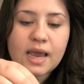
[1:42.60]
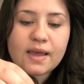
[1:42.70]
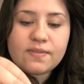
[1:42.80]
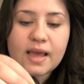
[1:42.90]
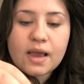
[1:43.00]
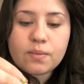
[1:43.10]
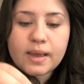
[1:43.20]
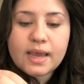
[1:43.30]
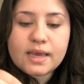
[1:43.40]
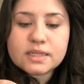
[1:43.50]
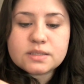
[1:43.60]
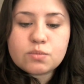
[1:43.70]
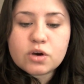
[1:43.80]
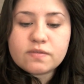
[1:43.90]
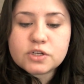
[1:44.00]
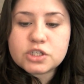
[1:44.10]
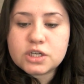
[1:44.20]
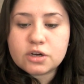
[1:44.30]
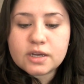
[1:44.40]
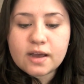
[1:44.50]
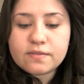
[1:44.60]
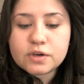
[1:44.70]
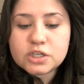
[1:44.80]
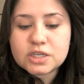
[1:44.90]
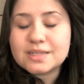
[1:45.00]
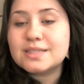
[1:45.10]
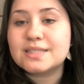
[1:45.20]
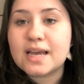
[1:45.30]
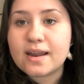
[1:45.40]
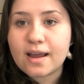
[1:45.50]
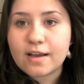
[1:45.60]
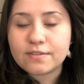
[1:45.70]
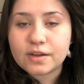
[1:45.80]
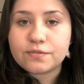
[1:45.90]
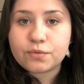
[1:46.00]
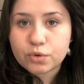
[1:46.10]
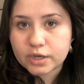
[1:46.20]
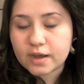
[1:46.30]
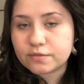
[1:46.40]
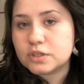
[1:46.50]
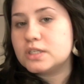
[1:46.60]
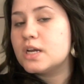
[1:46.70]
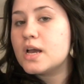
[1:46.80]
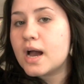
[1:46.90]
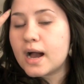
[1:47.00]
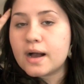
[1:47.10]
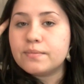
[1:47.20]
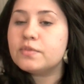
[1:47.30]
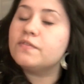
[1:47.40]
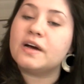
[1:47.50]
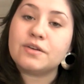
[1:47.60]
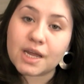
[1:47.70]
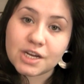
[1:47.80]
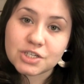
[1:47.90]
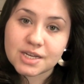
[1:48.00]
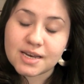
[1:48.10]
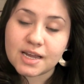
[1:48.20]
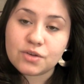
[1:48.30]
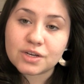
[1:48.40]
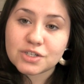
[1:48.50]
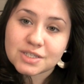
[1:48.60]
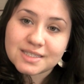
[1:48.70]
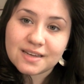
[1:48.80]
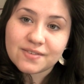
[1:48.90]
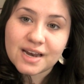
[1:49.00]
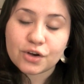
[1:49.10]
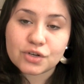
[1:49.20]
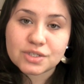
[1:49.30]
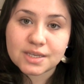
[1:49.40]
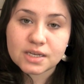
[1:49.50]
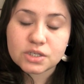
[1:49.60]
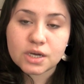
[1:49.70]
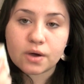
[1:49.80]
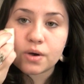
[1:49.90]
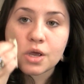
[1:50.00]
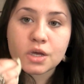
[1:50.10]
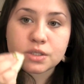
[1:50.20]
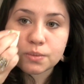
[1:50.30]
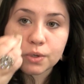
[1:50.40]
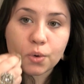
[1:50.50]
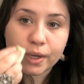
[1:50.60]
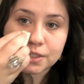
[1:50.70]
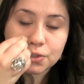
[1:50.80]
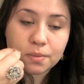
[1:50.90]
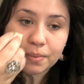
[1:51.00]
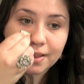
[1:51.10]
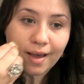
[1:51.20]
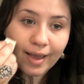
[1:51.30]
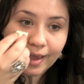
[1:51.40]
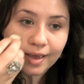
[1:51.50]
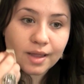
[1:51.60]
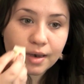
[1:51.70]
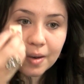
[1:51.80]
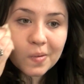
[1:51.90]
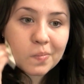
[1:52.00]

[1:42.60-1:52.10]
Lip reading: And that way it's more of a sheer coverage instead of a full coverage foundation, and you can just even out your skin tone. So we're going to apply it